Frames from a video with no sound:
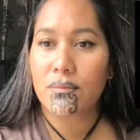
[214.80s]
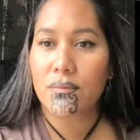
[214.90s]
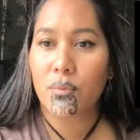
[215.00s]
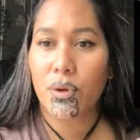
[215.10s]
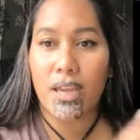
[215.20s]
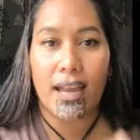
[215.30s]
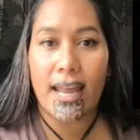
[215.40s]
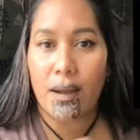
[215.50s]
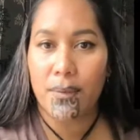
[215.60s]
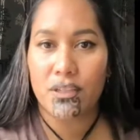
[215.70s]
work out
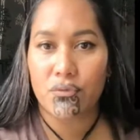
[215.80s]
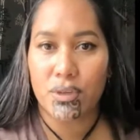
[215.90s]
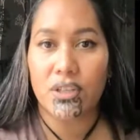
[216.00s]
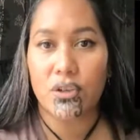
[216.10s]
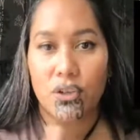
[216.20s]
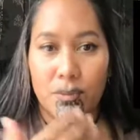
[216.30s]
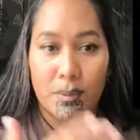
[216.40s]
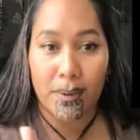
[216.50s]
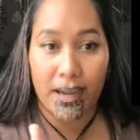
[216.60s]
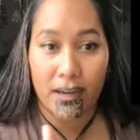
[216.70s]
how much rent you should be
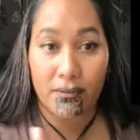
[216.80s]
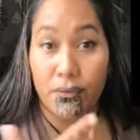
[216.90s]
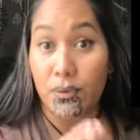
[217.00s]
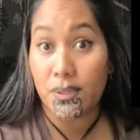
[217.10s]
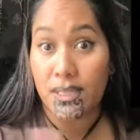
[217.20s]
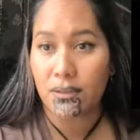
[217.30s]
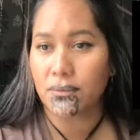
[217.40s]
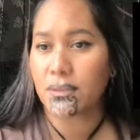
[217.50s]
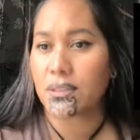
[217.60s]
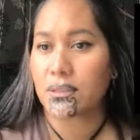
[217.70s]
paying for
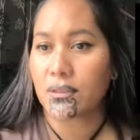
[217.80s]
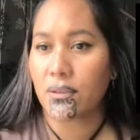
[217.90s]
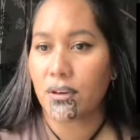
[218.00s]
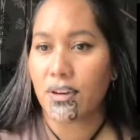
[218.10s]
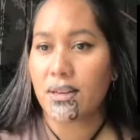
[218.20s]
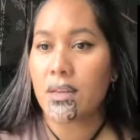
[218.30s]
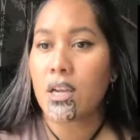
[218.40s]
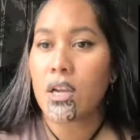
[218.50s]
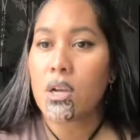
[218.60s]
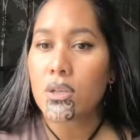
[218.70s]
yourselves. All right.
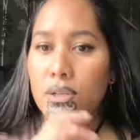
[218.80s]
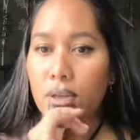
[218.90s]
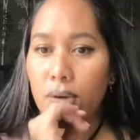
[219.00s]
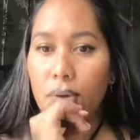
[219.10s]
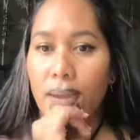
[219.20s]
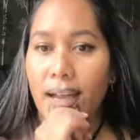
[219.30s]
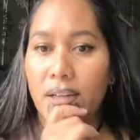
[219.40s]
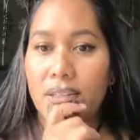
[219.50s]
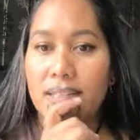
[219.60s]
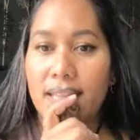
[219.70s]
So how
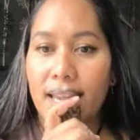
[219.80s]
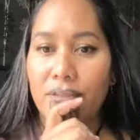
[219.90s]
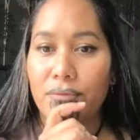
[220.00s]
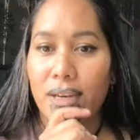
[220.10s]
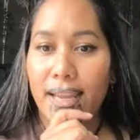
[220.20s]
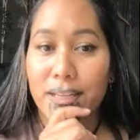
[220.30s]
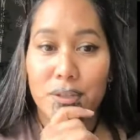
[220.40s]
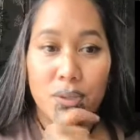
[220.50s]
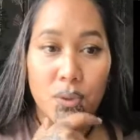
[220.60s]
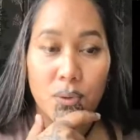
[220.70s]
does that relate
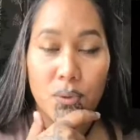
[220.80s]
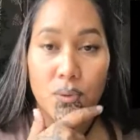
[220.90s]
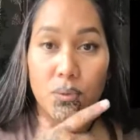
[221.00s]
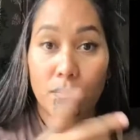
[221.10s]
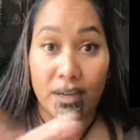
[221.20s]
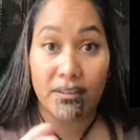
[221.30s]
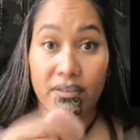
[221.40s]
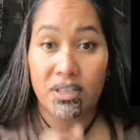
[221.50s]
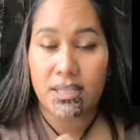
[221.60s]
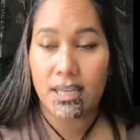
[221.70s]
to my
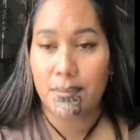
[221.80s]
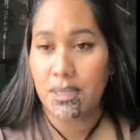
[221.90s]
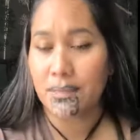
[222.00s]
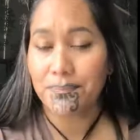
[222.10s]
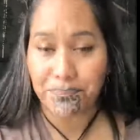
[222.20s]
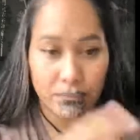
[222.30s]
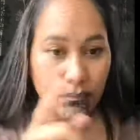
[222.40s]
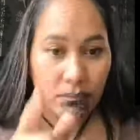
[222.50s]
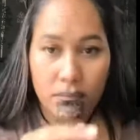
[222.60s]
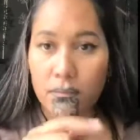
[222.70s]
events coming up?
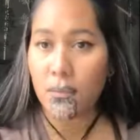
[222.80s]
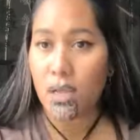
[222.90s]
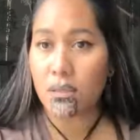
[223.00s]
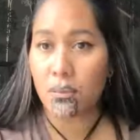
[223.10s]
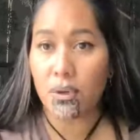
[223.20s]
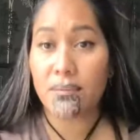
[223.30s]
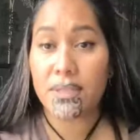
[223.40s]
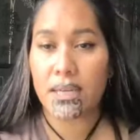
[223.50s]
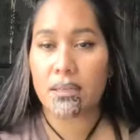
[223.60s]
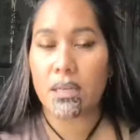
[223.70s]
So what I've
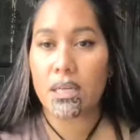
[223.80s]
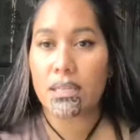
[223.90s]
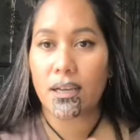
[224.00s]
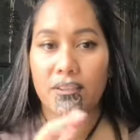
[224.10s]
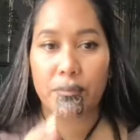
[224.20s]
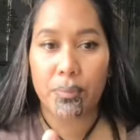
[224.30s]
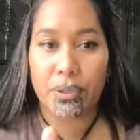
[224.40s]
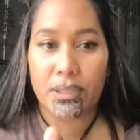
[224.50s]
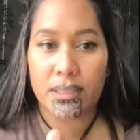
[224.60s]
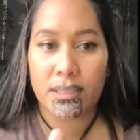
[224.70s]
done is I've
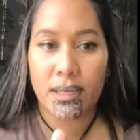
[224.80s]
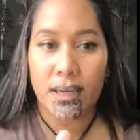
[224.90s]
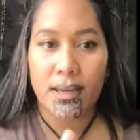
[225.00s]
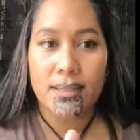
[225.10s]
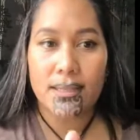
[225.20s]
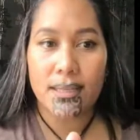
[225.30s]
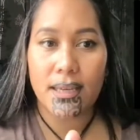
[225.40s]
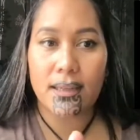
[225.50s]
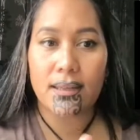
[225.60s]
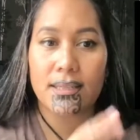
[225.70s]
put
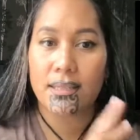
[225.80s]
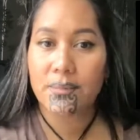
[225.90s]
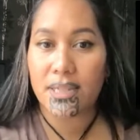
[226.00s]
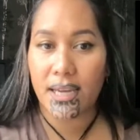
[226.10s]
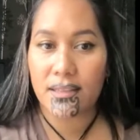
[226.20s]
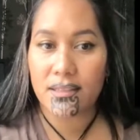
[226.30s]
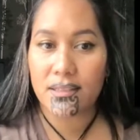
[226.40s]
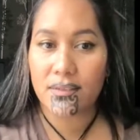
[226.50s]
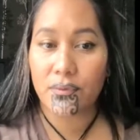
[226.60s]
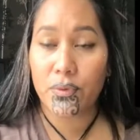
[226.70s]
together some
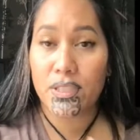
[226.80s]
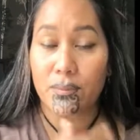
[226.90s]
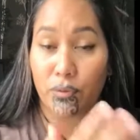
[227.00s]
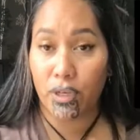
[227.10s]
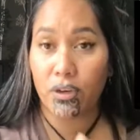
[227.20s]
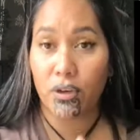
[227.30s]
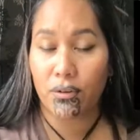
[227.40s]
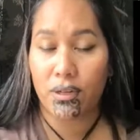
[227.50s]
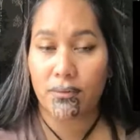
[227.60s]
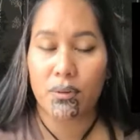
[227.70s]
dates for some
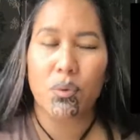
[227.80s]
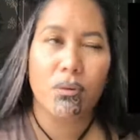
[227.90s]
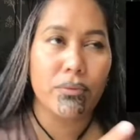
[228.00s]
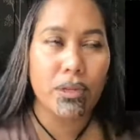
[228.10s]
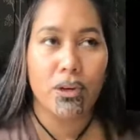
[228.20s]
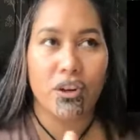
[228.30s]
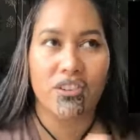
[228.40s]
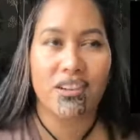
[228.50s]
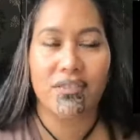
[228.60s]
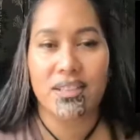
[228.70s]

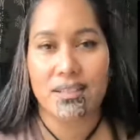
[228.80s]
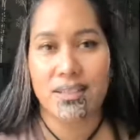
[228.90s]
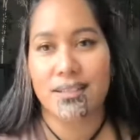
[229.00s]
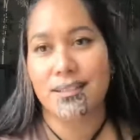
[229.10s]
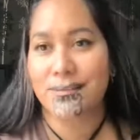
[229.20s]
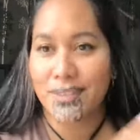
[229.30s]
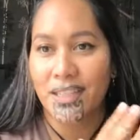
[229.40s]
reoccurring events, as in